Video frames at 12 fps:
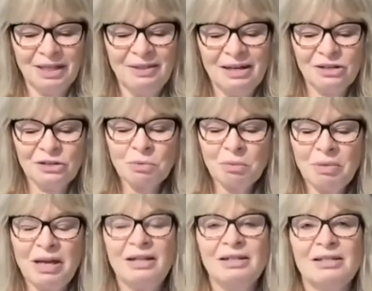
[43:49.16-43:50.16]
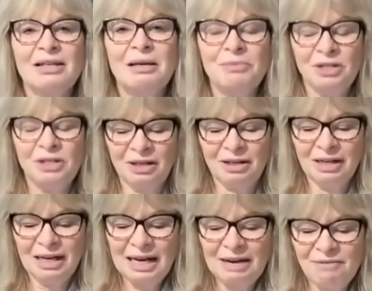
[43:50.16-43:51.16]
That is where balance comes in.
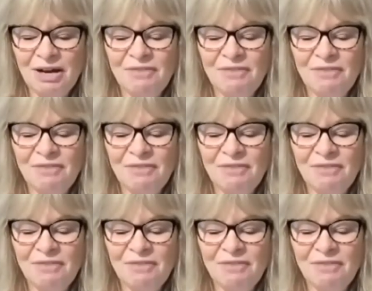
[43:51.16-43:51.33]
If